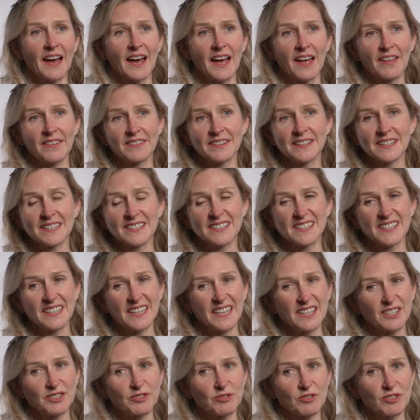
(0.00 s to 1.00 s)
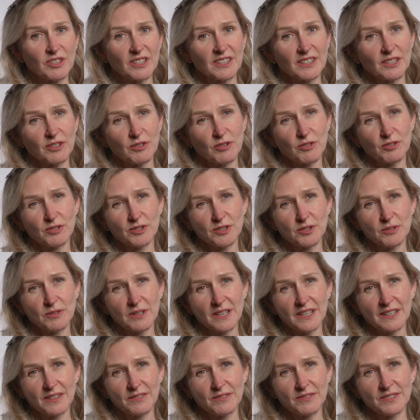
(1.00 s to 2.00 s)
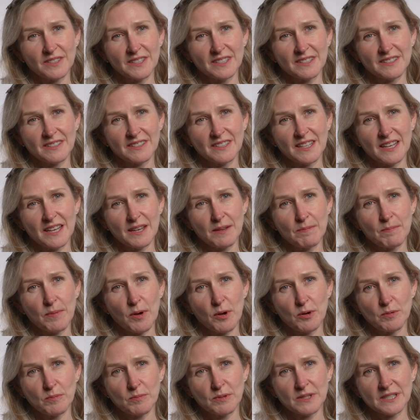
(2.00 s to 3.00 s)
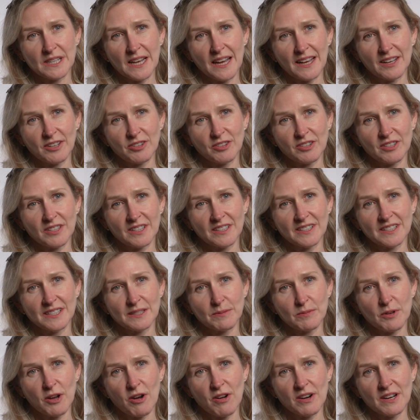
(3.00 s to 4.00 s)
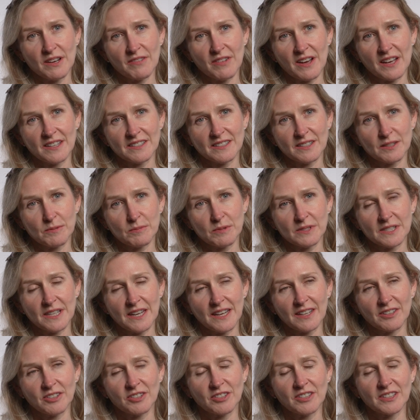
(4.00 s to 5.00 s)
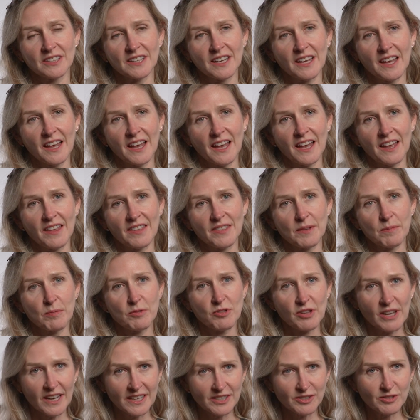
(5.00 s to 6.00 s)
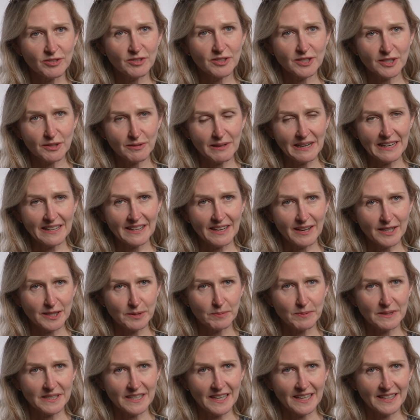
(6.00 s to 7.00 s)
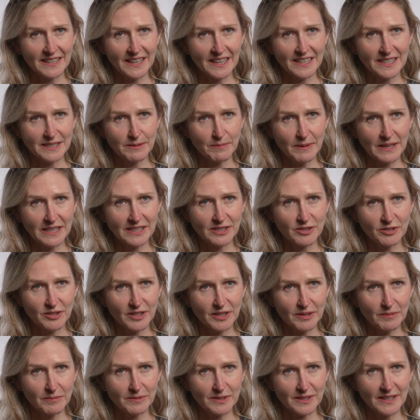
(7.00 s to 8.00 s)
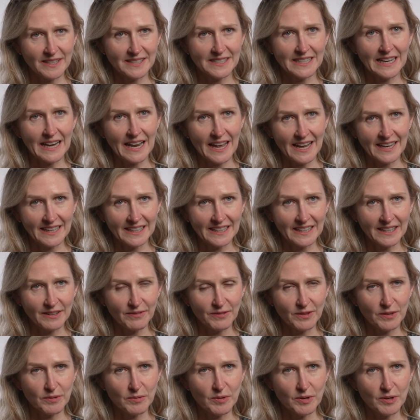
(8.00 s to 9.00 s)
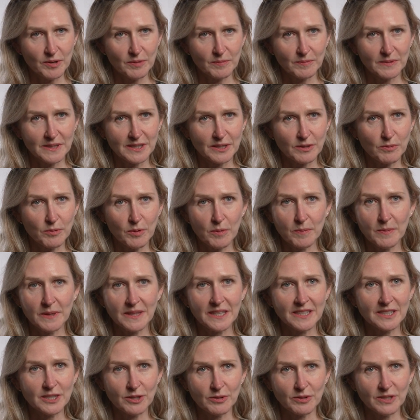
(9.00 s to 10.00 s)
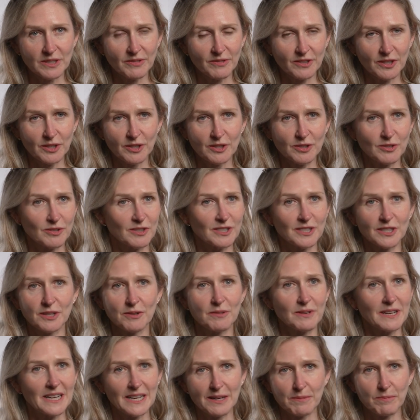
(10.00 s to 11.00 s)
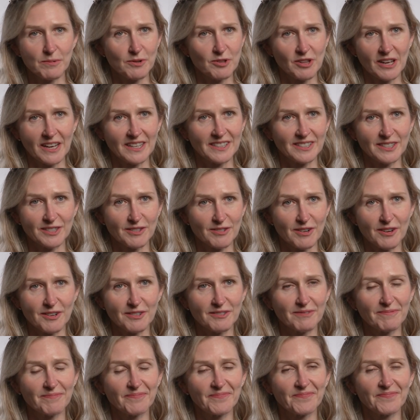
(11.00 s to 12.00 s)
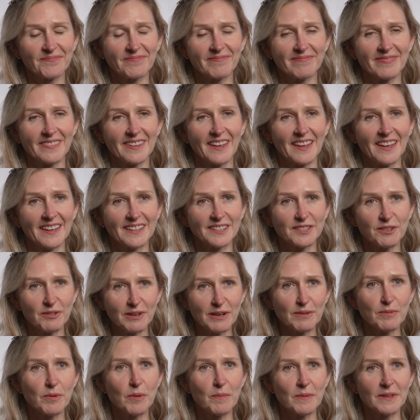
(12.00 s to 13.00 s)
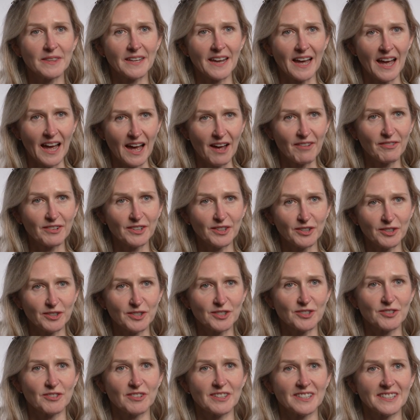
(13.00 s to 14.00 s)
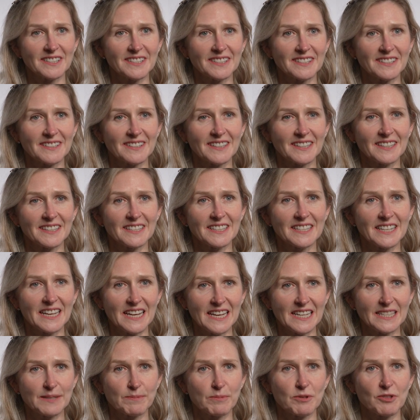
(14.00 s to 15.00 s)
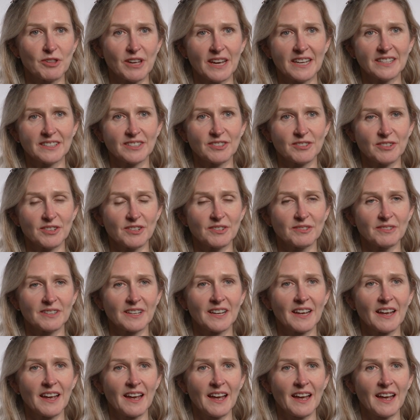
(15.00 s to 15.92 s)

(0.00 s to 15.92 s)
And it's the estrogen that also gives the bone protection and some cardiovascular protection. The progesterone is only there to protect the endometrium, so that's the lining of the womb. So women that don't have a uterus don't need progesterone. It's only women that have a uterus that need progesterone.